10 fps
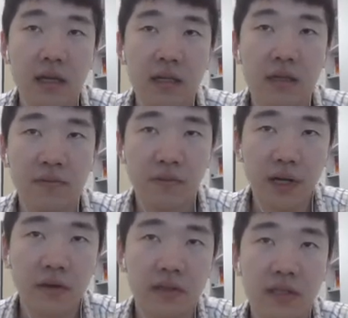The
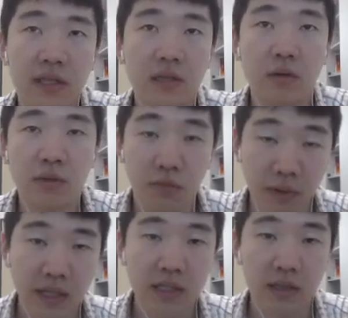frequency in the
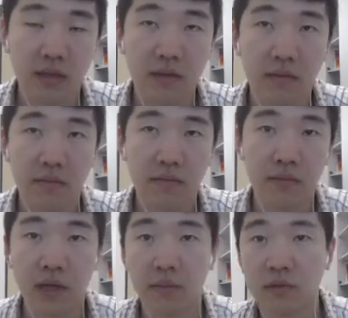observation
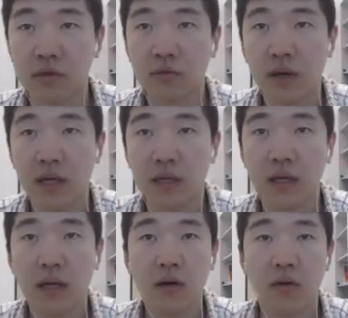demonstrate
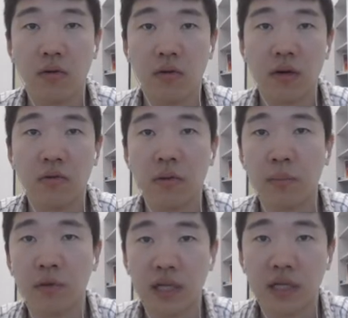or
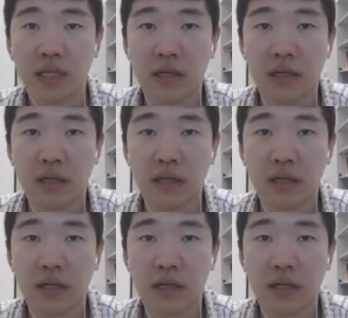represent